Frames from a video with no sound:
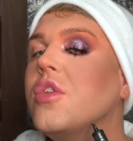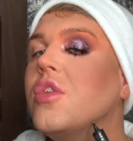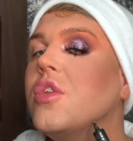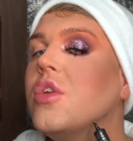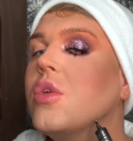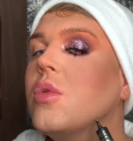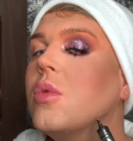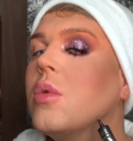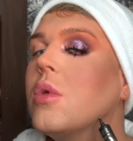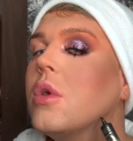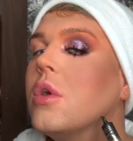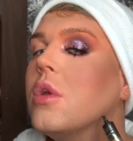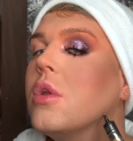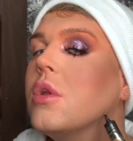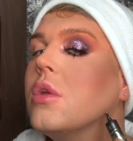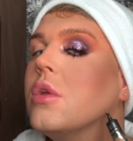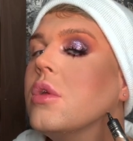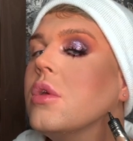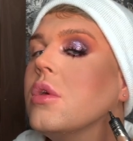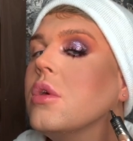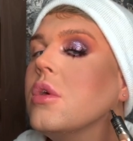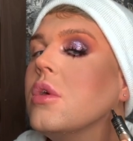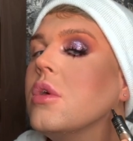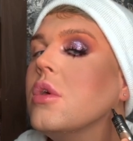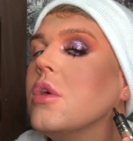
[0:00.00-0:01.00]
you
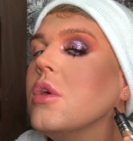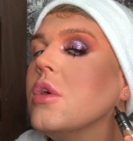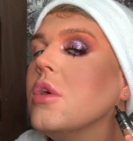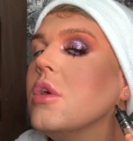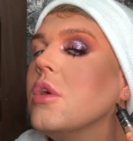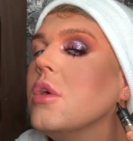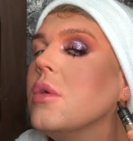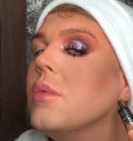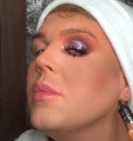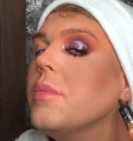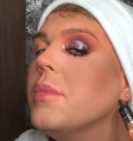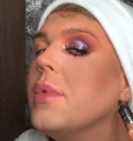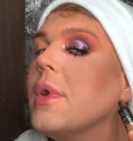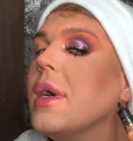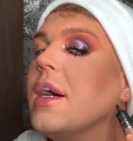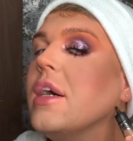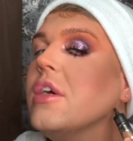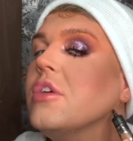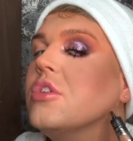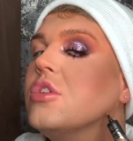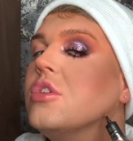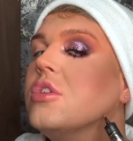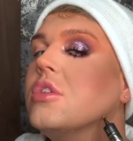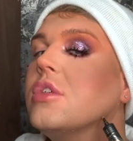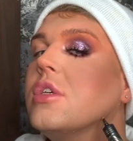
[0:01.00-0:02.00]
want, but
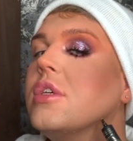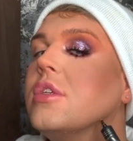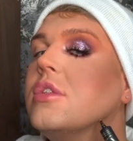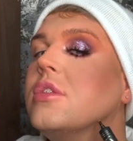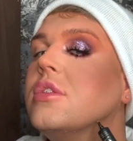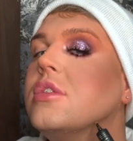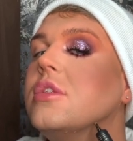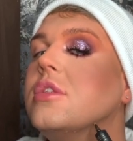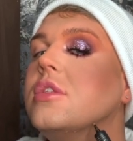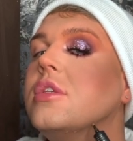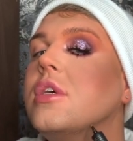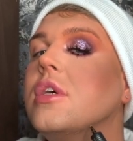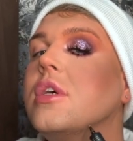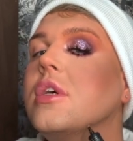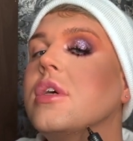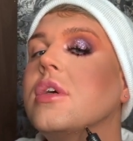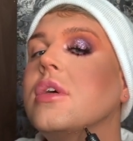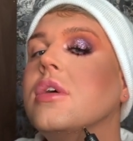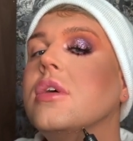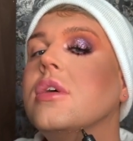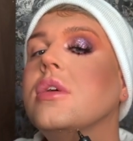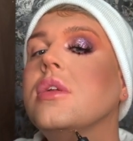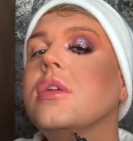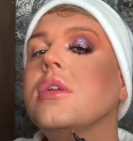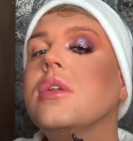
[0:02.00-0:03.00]
I just like to take
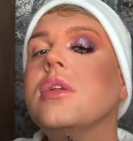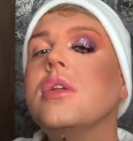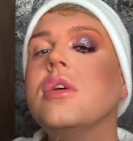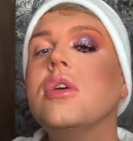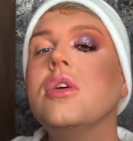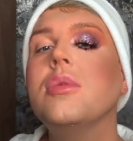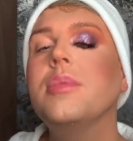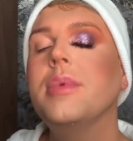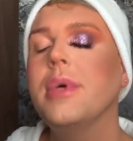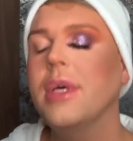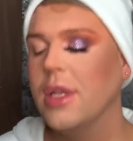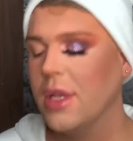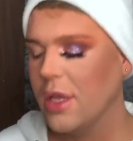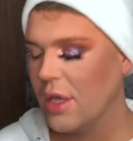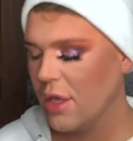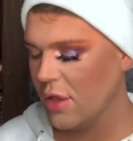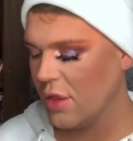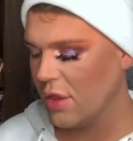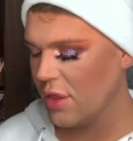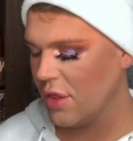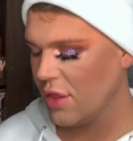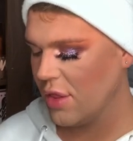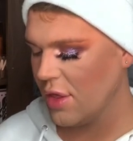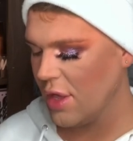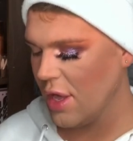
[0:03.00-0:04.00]
a little bit
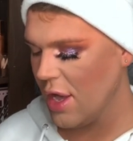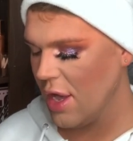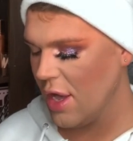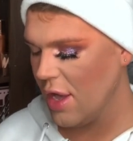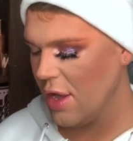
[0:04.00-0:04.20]
like that.